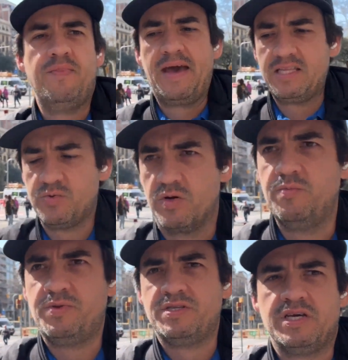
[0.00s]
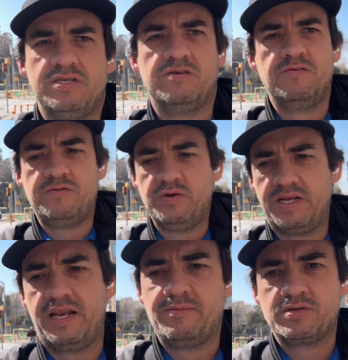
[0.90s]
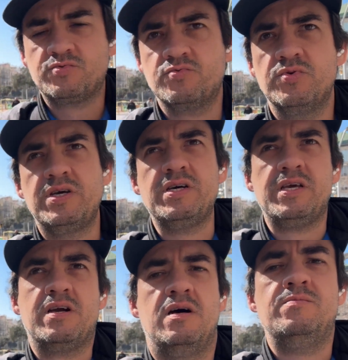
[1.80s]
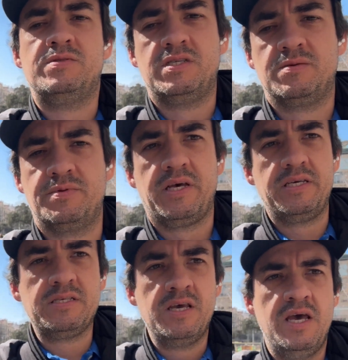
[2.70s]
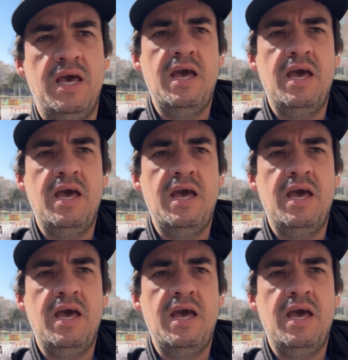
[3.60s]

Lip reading: That's where computational fluid dynamics really comes into place,